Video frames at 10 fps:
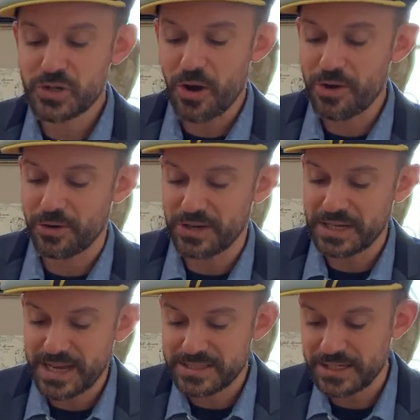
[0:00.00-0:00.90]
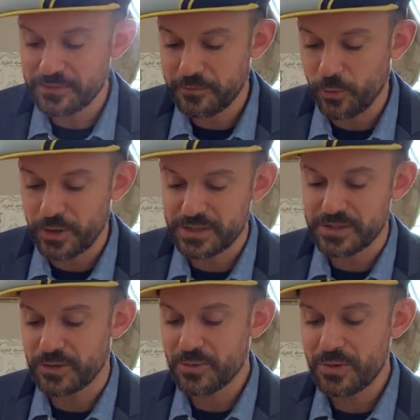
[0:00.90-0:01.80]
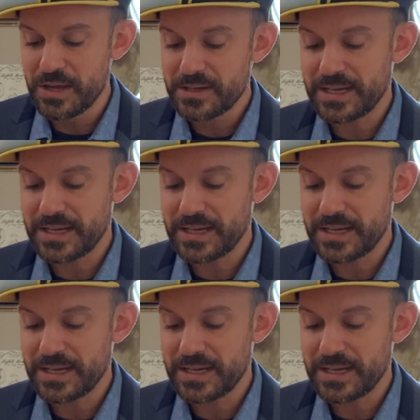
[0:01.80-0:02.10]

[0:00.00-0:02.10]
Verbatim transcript: chartered in 1942,